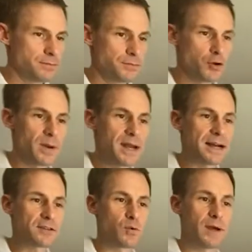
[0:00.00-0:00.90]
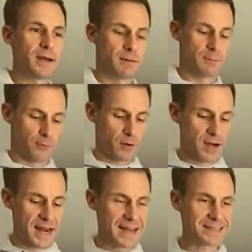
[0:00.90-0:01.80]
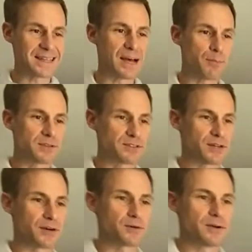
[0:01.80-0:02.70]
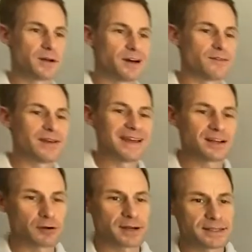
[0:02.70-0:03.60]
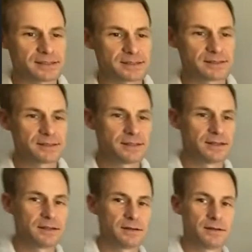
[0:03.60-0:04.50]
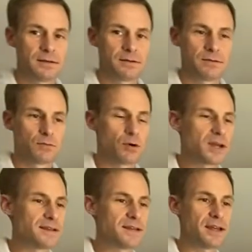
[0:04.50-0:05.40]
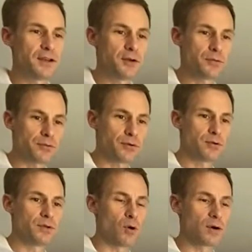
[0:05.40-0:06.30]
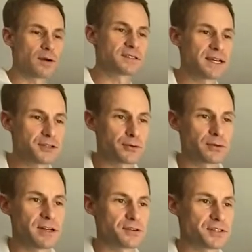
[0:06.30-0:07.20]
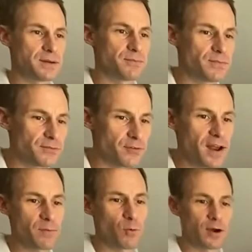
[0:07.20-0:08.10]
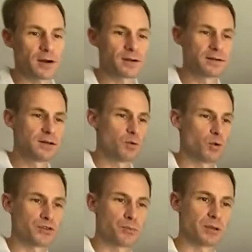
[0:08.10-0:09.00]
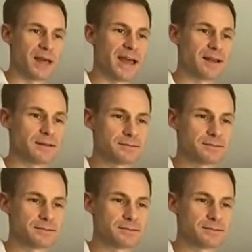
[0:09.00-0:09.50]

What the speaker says: Join me next week for our next episode of Increase. We'll continue through the organizational leadership framework with the plan.